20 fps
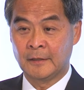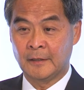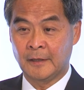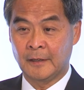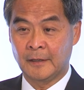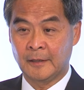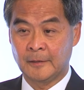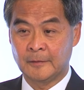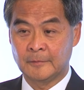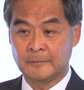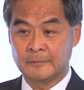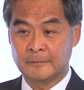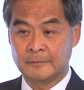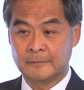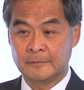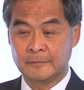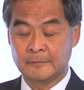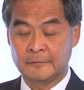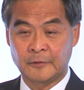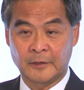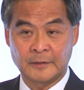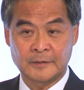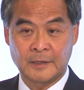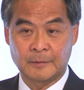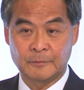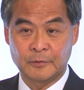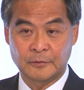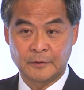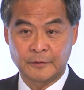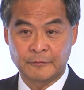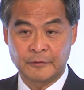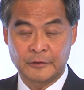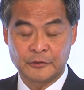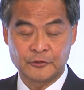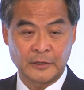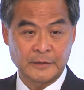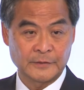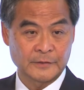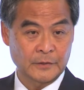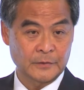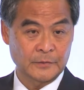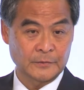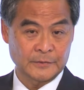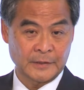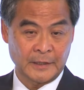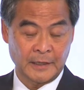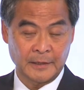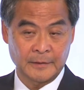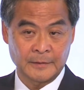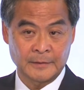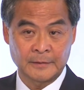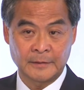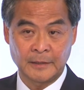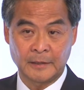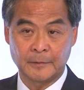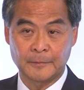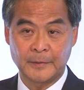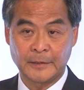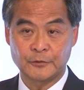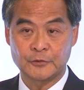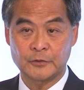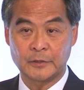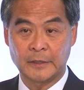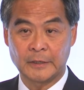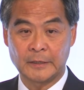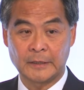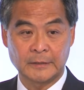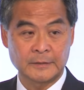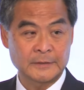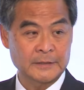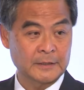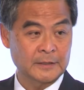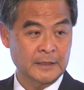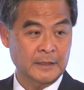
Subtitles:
For example, the free trade zones that I mentioned in Hengqin,